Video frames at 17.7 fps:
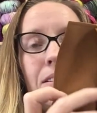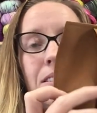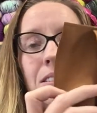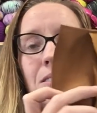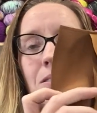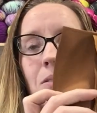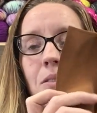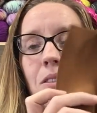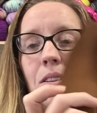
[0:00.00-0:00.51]
It's
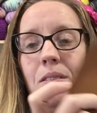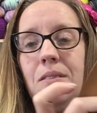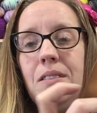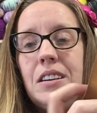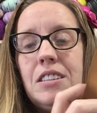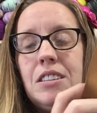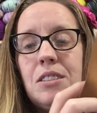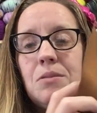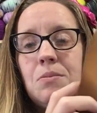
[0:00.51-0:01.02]
so cute.
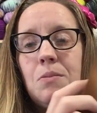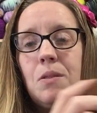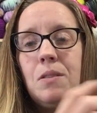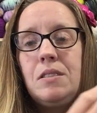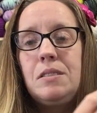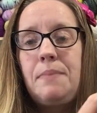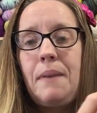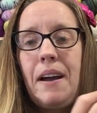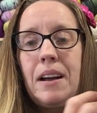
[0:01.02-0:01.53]
It just
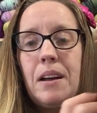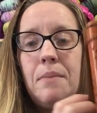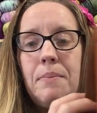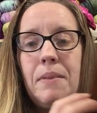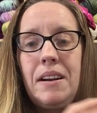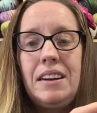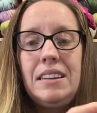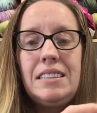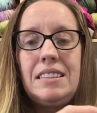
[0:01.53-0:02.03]
rolls back up
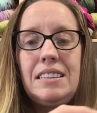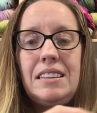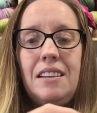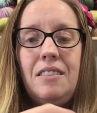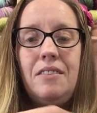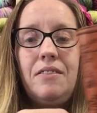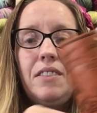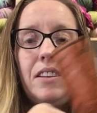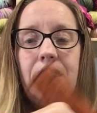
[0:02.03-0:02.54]
on
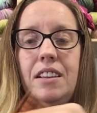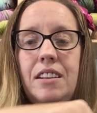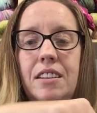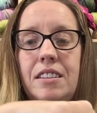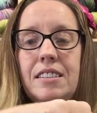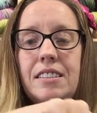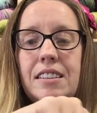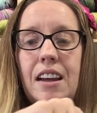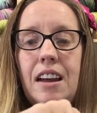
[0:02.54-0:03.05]
itself, and you
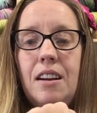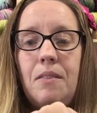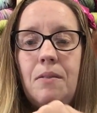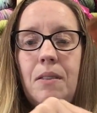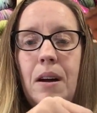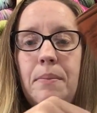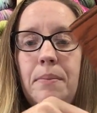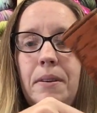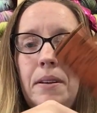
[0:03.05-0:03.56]
just kind of
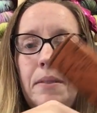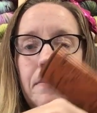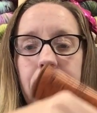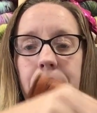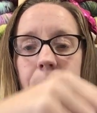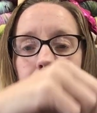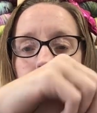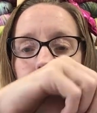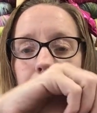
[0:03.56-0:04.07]
wrap it,
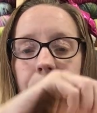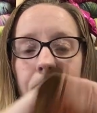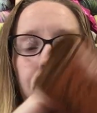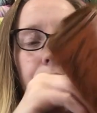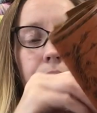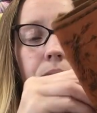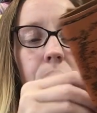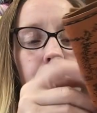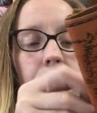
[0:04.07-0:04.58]

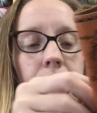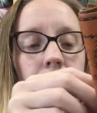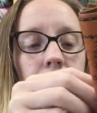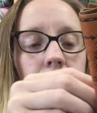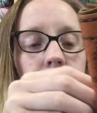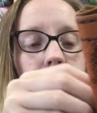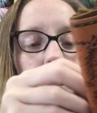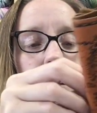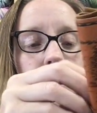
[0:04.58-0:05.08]

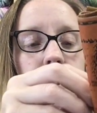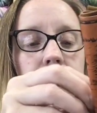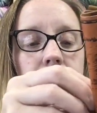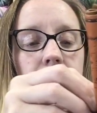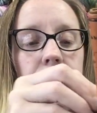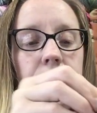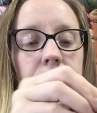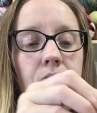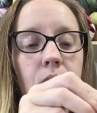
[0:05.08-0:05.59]
and you
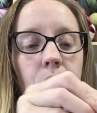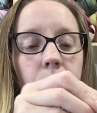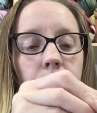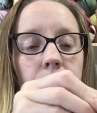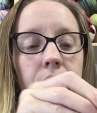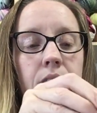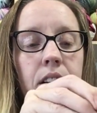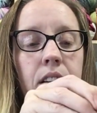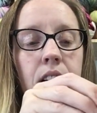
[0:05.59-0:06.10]
tuck the
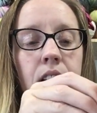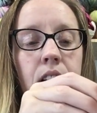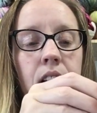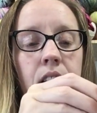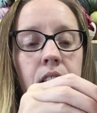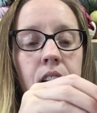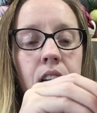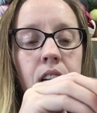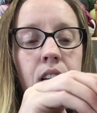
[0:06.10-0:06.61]
coin
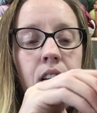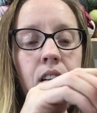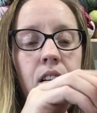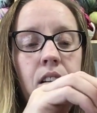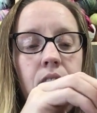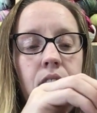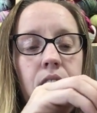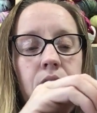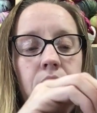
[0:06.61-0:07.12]

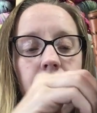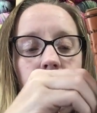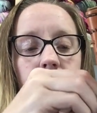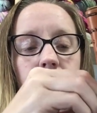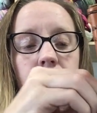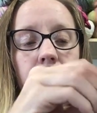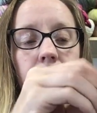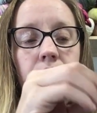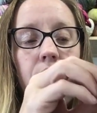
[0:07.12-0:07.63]

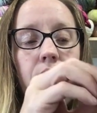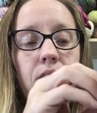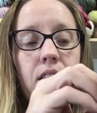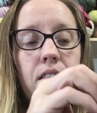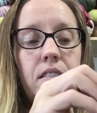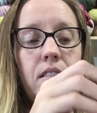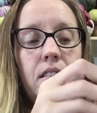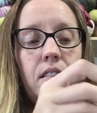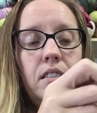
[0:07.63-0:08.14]
under
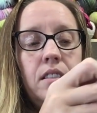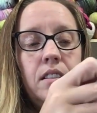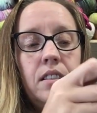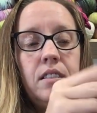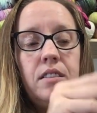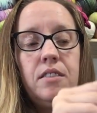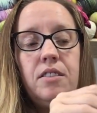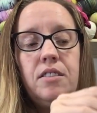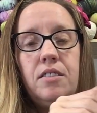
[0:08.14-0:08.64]

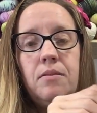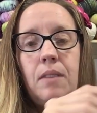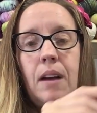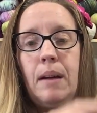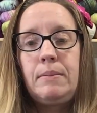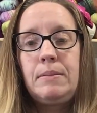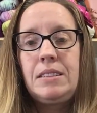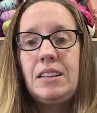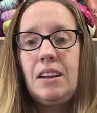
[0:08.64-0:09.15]
the
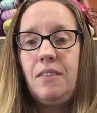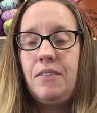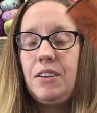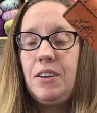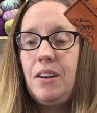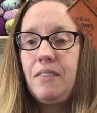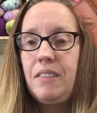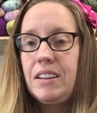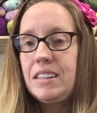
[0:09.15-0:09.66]
wrapped self, and
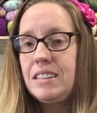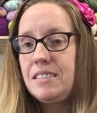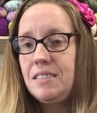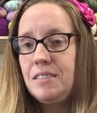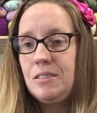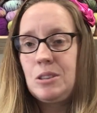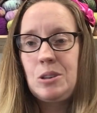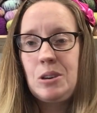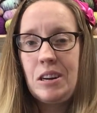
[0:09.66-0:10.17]
you have like this
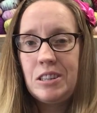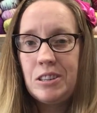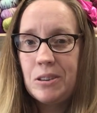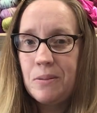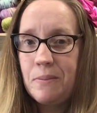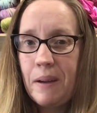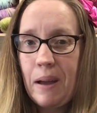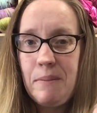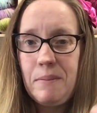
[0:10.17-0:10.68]
little treasure
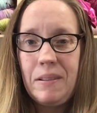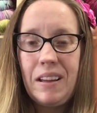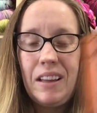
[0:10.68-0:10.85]
map.